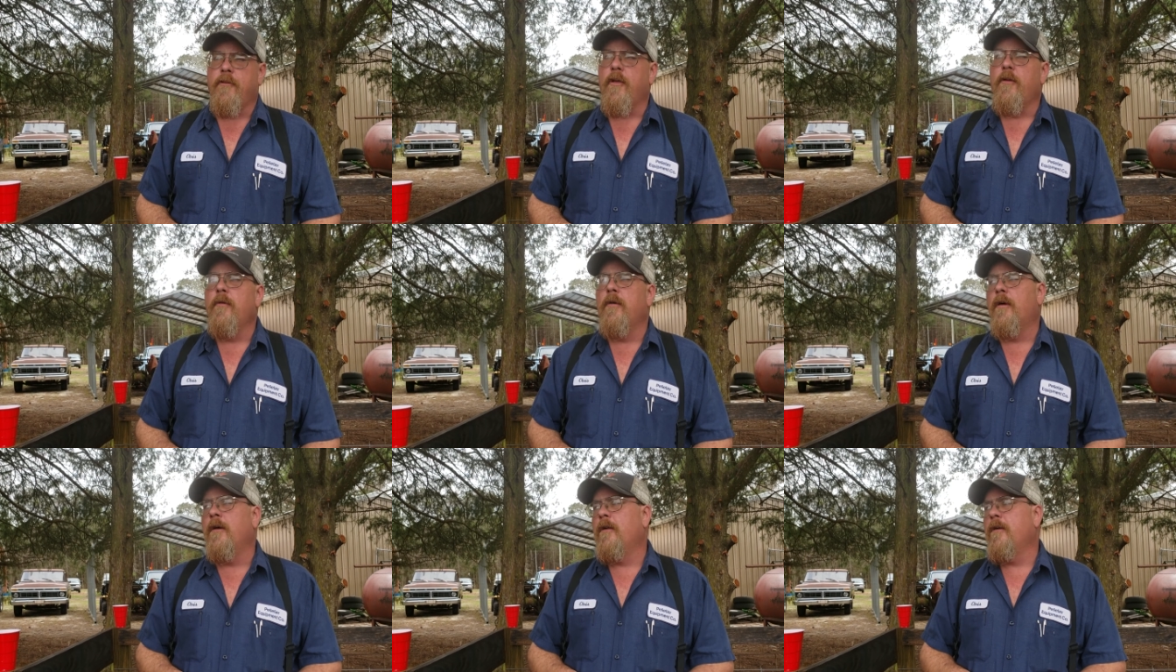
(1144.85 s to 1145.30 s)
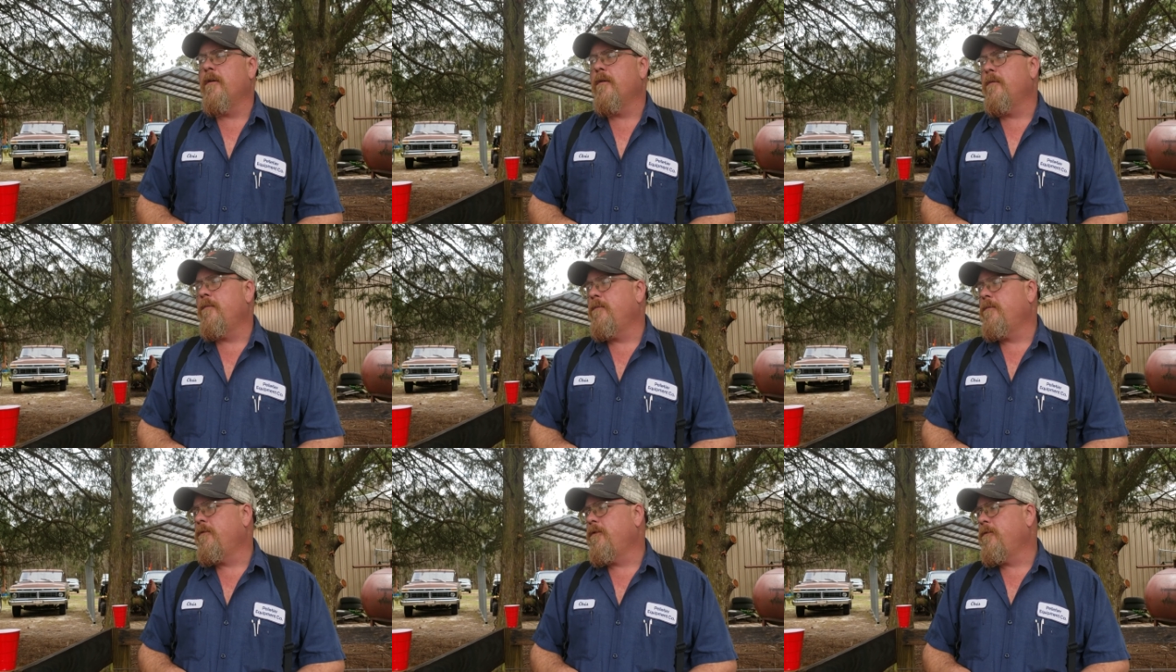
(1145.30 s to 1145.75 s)

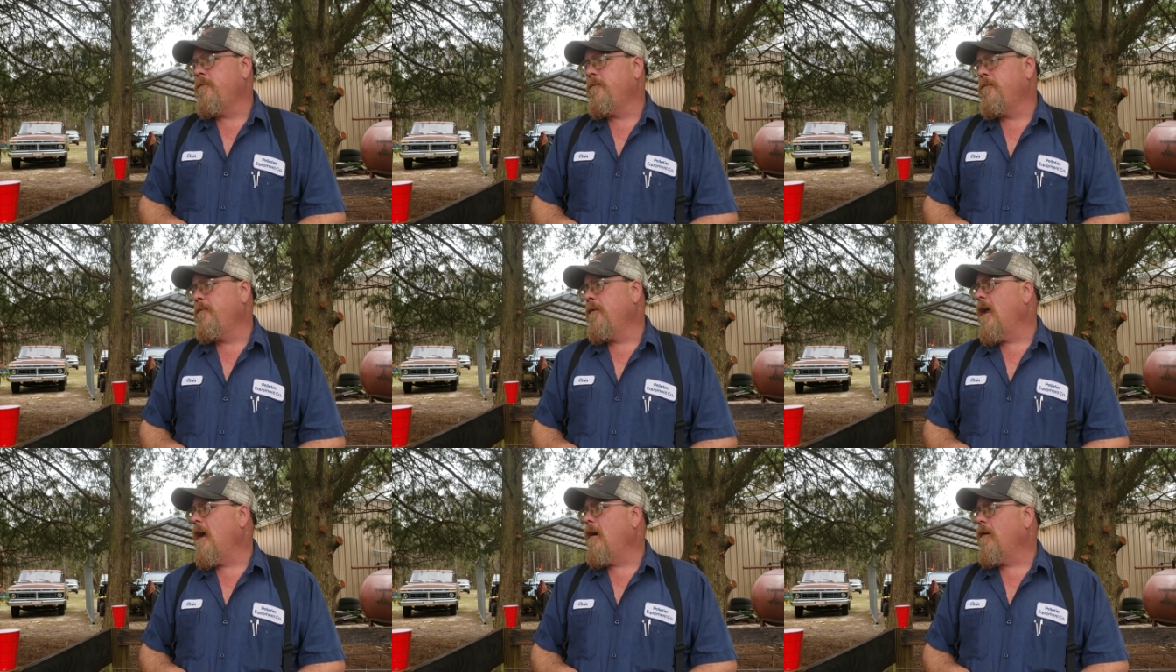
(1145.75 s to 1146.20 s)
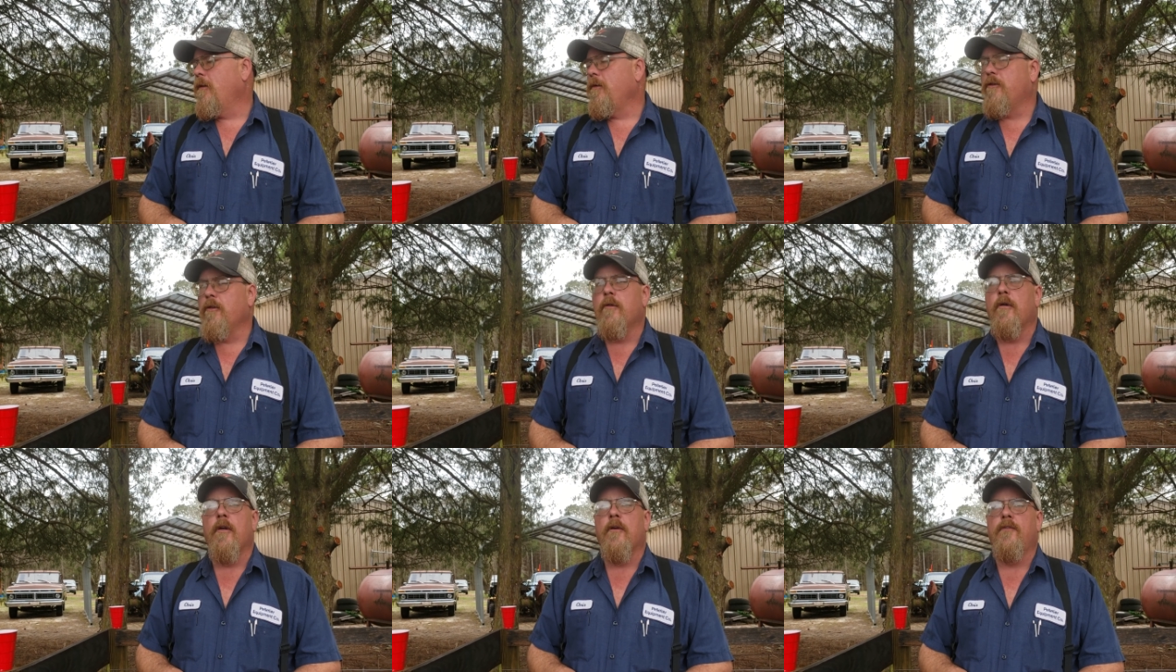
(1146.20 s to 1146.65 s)
200, I don't know,
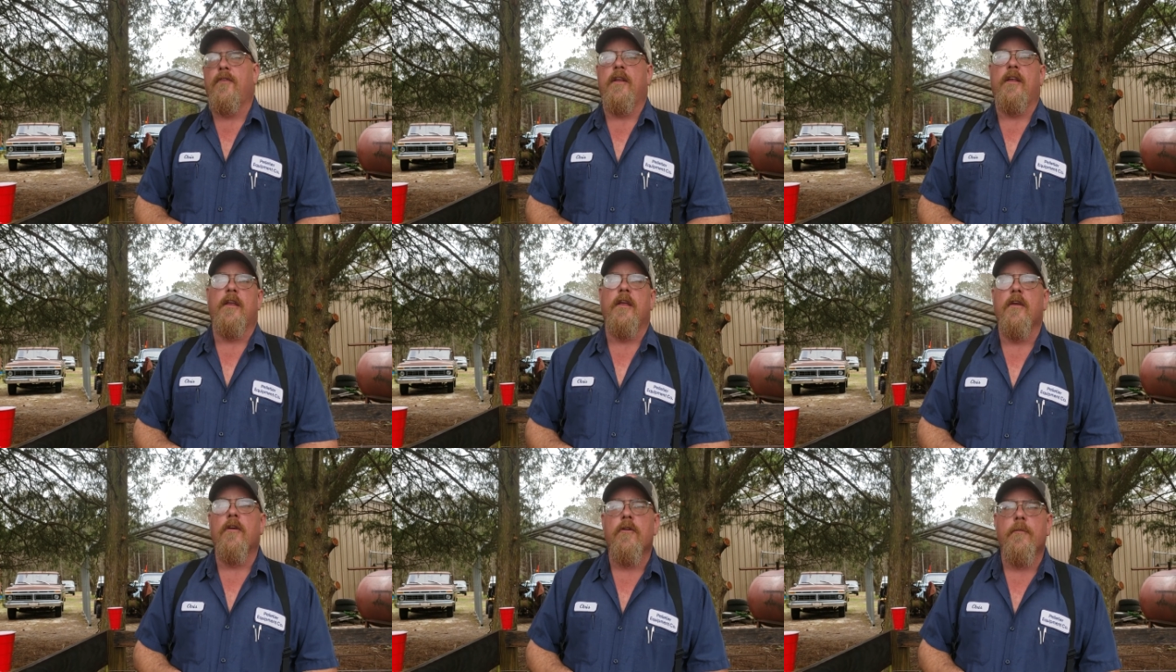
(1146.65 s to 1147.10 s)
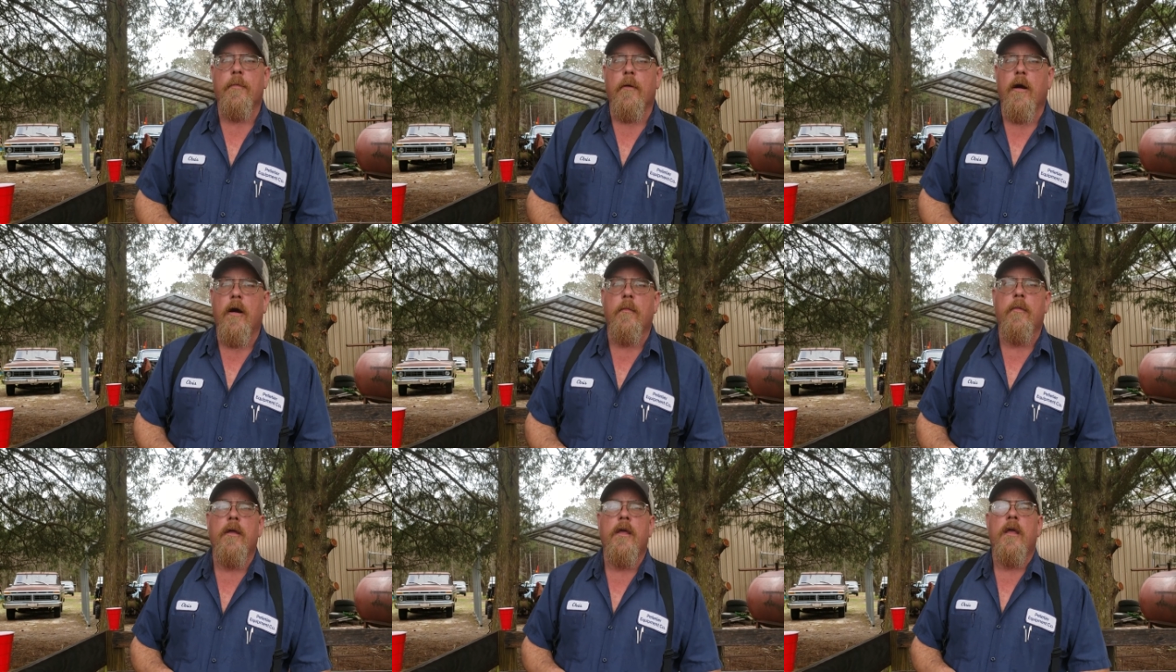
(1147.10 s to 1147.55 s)
250 years
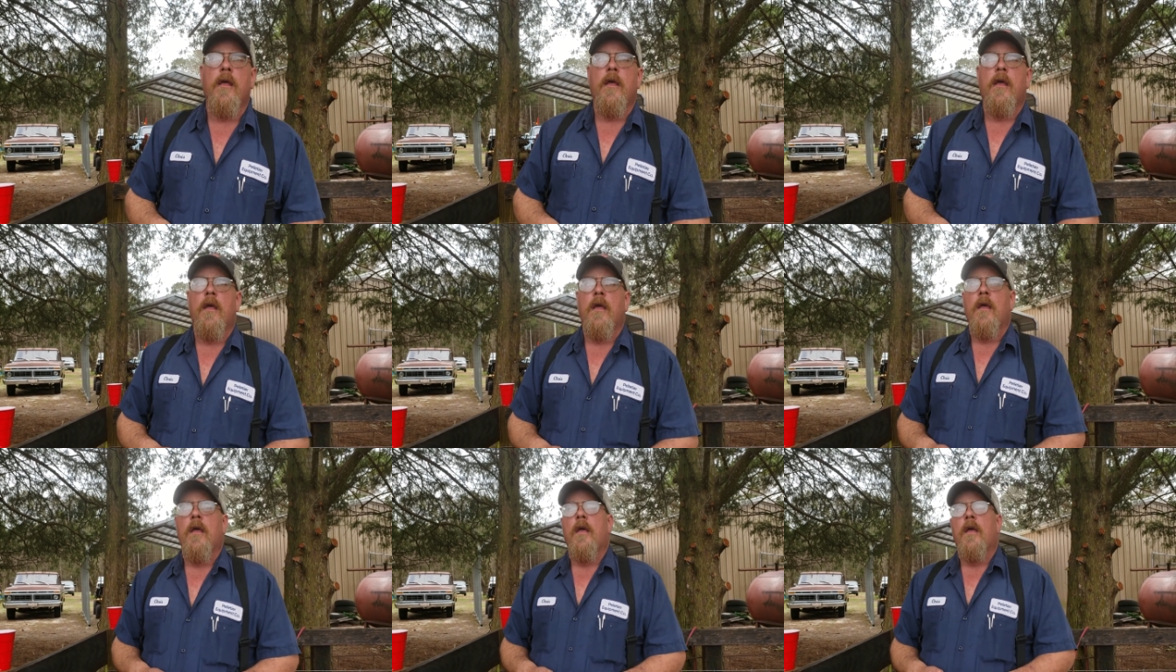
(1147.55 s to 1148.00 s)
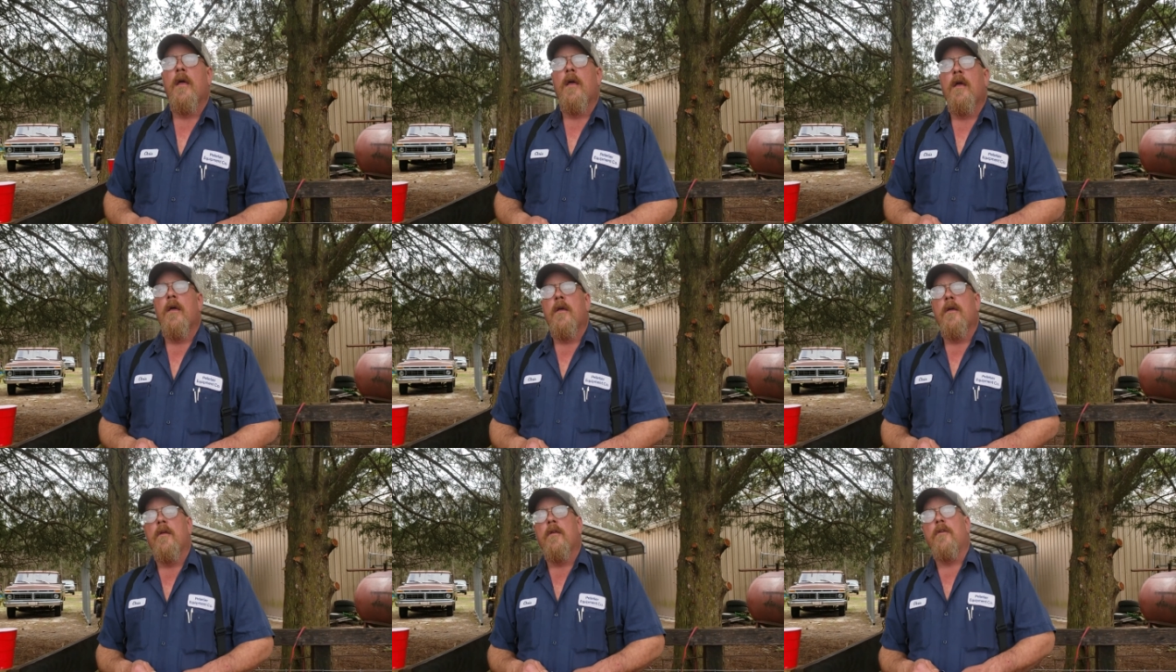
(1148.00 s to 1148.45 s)
probably.
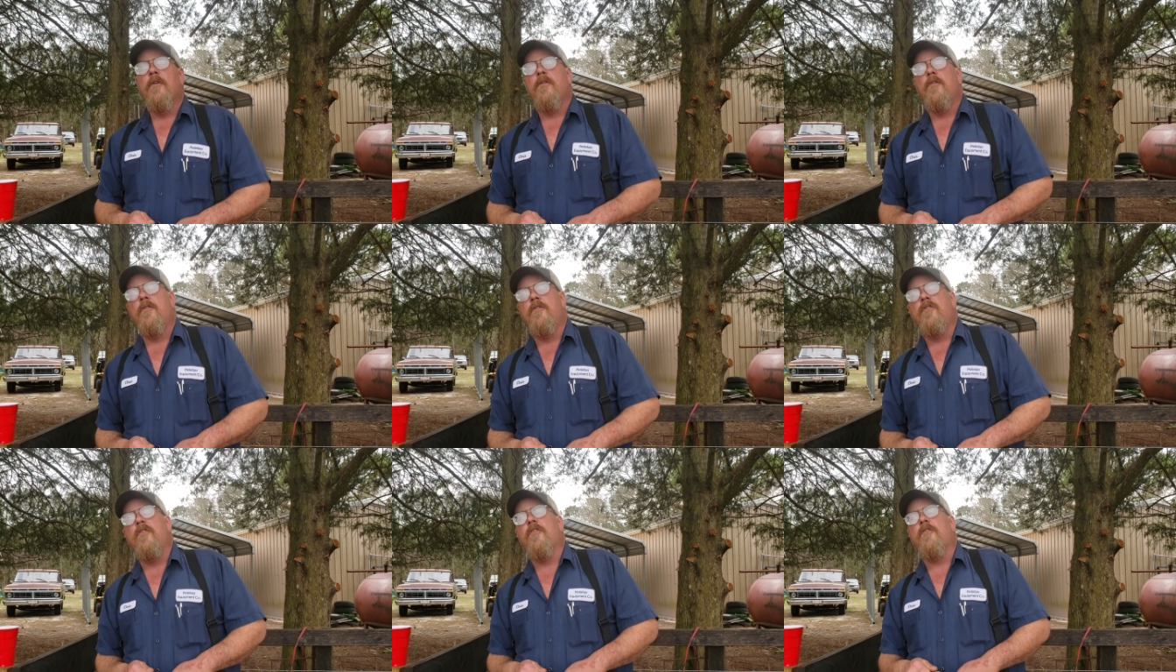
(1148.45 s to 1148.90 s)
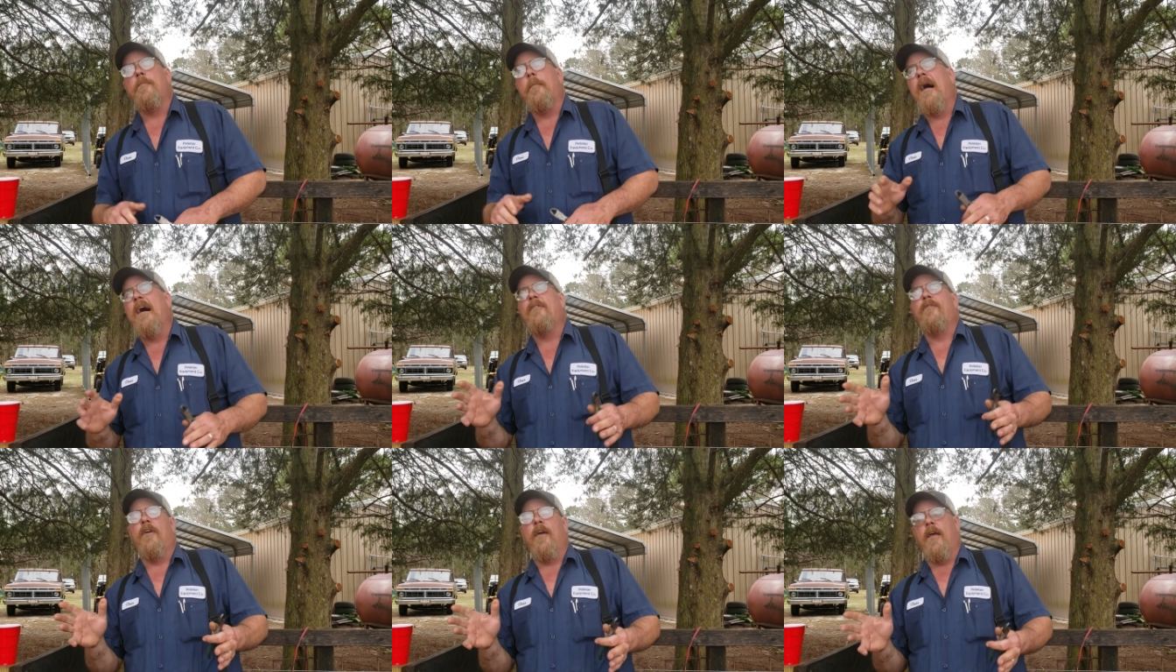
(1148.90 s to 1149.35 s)
Just
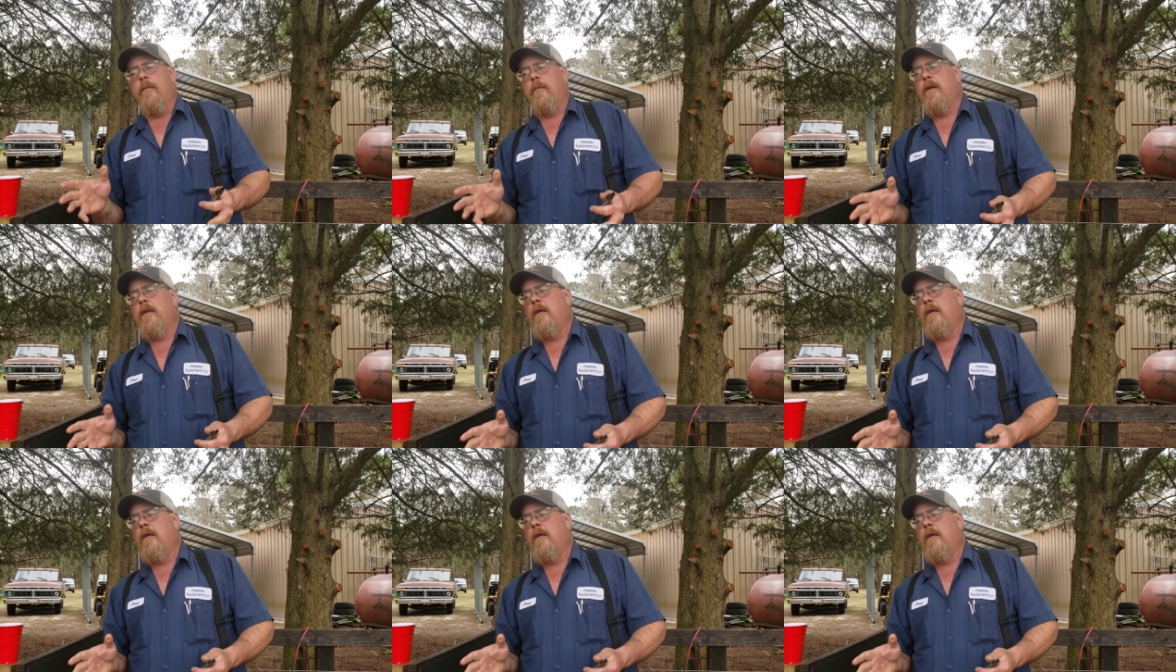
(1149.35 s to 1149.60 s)
my family.